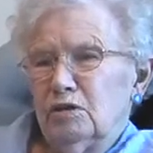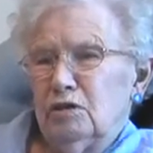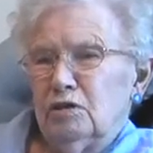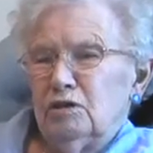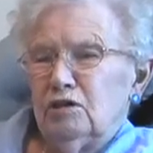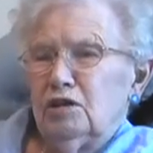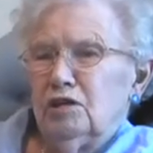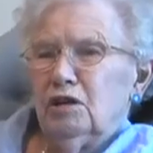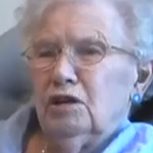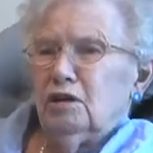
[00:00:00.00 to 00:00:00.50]

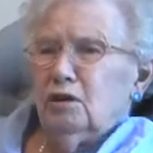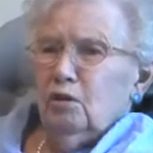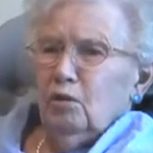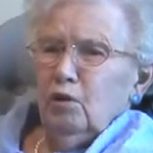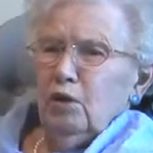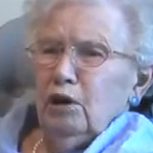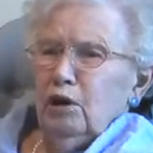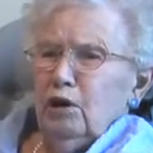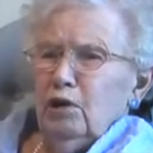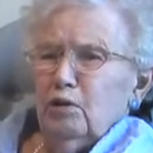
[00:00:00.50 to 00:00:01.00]
Check
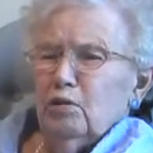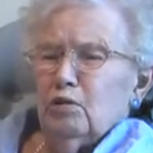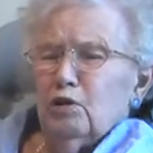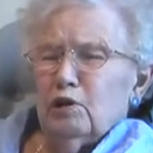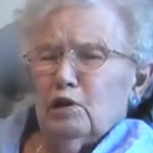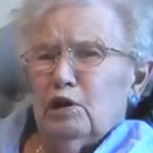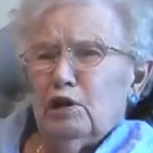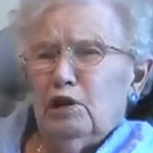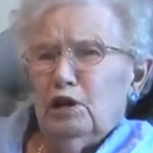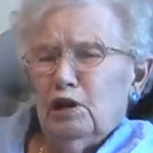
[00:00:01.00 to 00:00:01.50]
oiling or
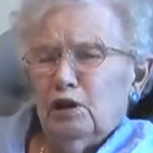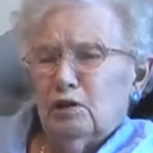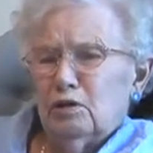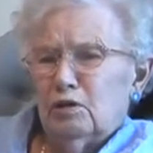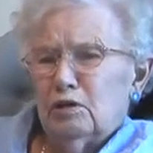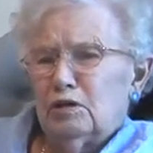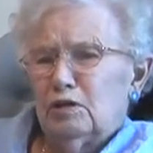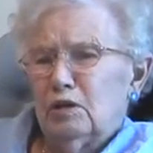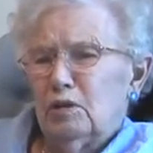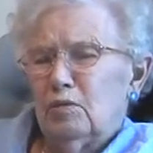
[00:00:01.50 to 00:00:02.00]
cleaning it or
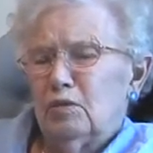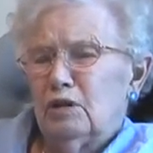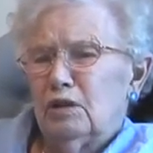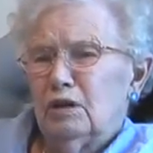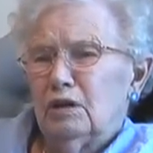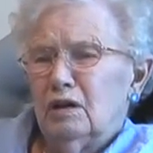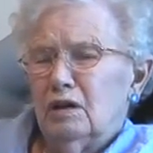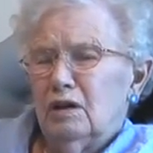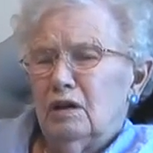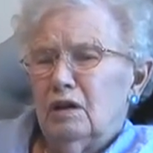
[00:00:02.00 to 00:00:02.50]
something,
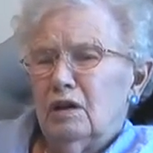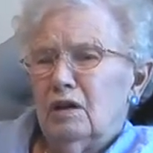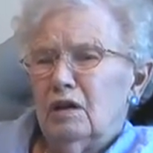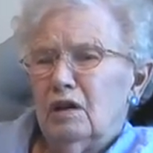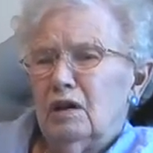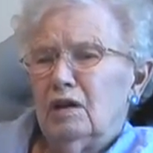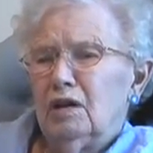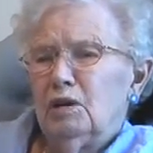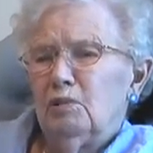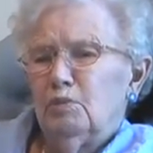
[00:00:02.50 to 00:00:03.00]

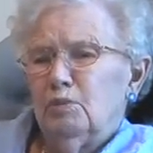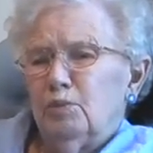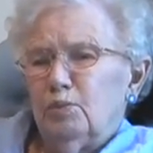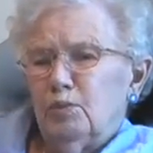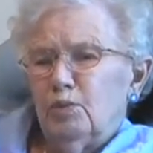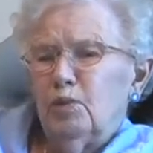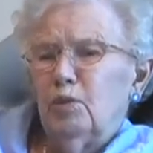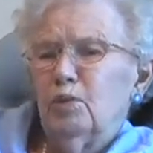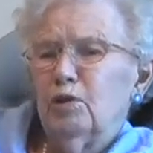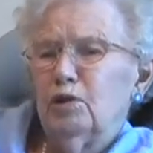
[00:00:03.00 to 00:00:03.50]
and he
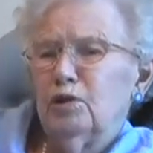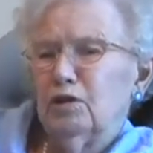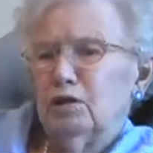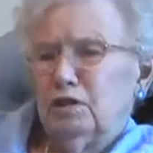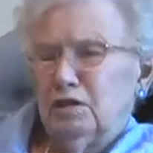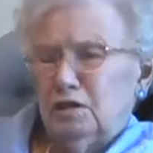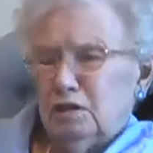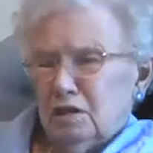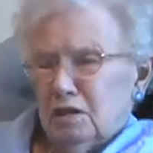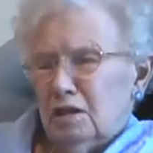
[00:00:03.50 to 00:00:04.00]
pulled
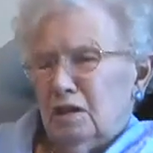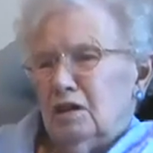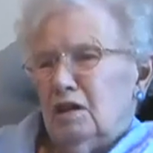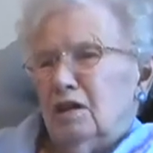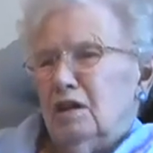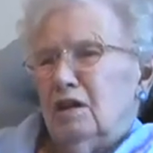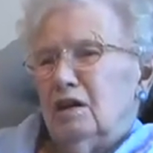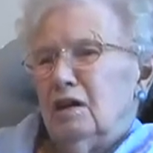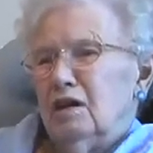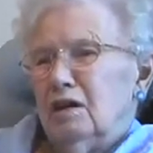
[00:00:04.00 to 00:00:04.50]
us,
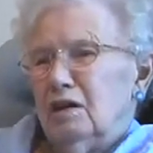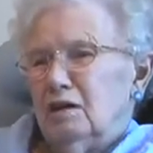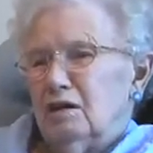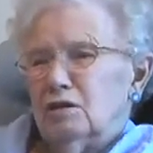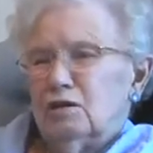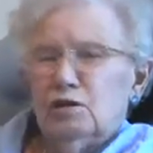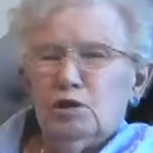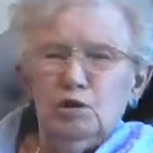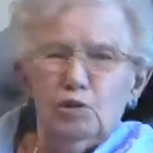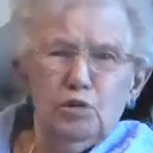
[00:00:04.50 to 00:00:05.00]
because
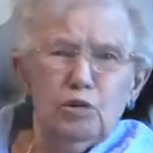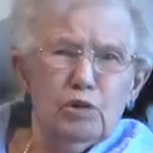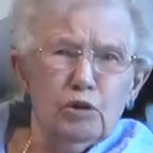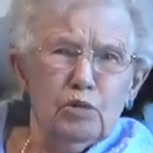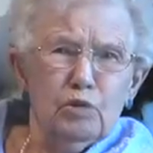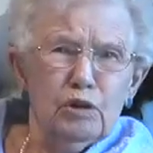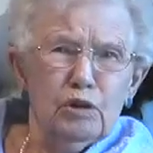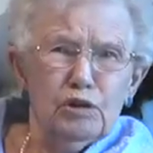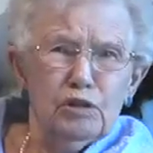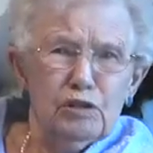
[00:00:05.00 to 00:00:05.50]
he knew there
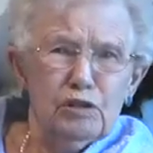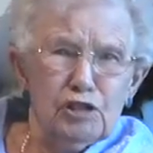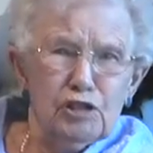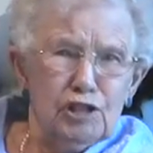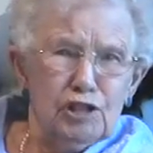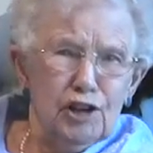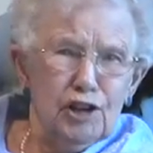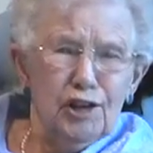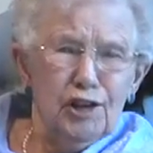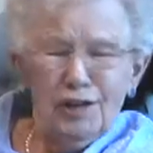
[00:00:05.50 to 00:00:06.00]
wasn't a
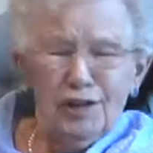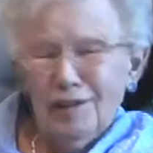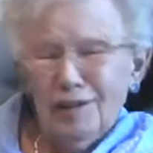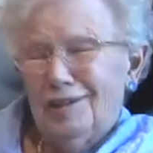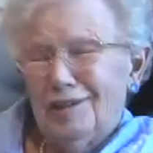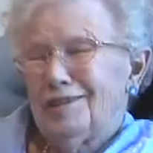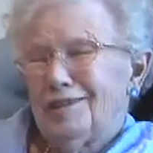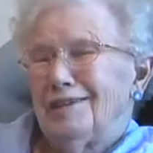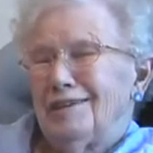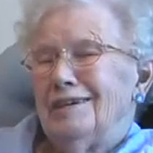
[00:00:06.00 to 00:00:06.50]
shell in it,
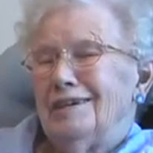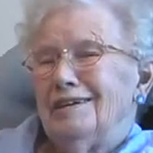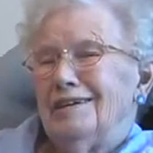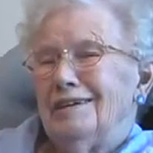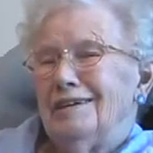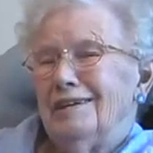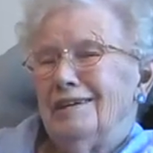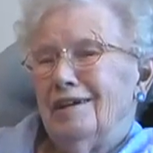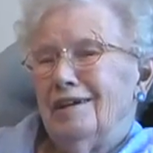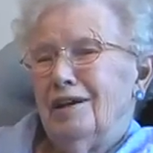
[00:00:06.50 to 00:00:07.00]

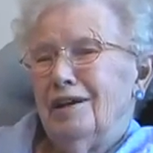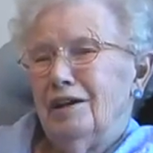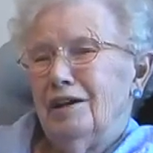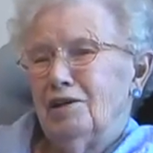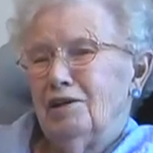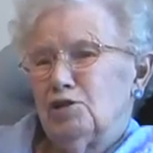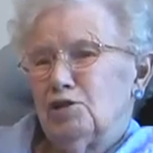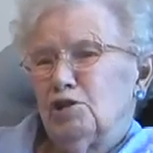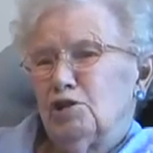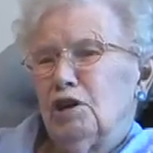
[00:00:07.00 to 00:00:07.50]

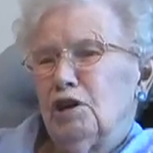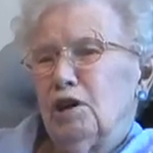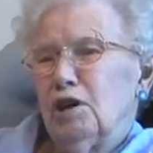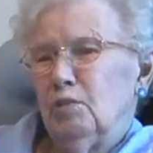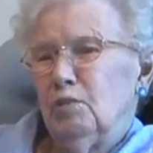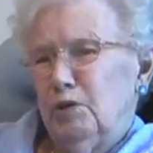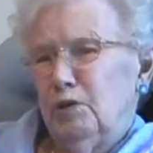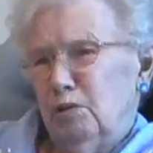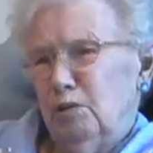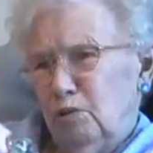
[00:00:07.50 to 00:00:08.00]
and shot a
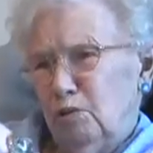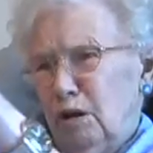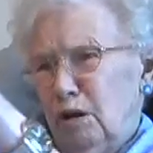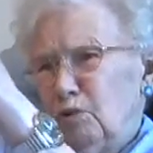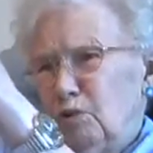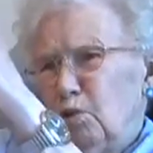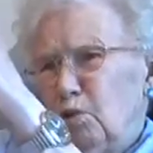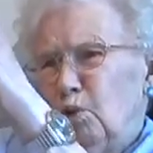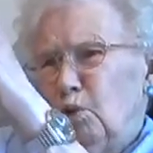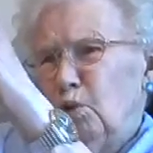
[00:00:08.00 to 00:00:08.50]
big round
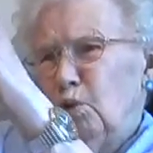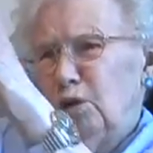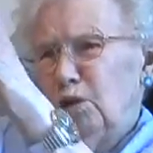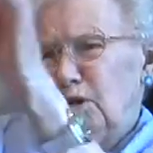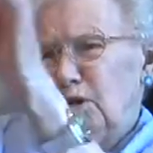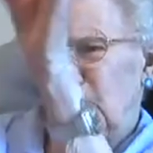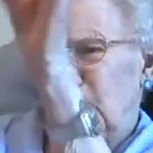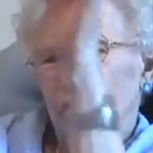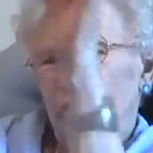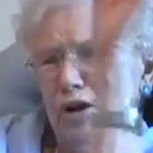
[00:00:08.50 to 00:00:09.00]
hole in the
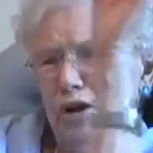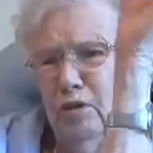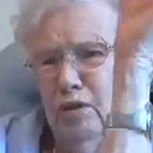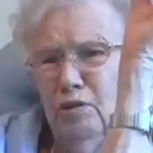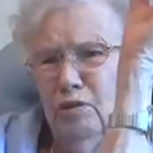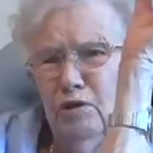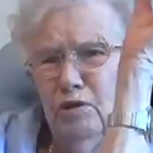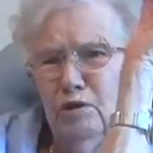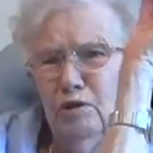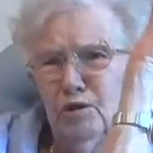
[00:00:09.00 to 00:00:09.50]
bottom
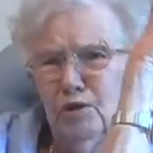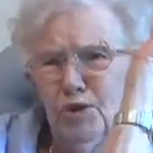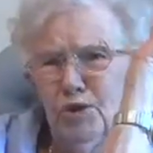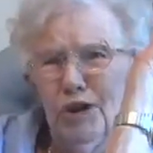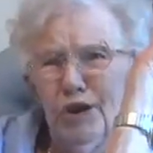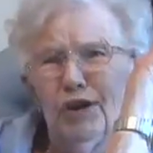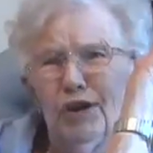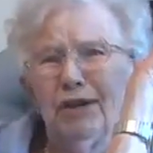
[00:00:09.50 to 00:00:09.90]
of the door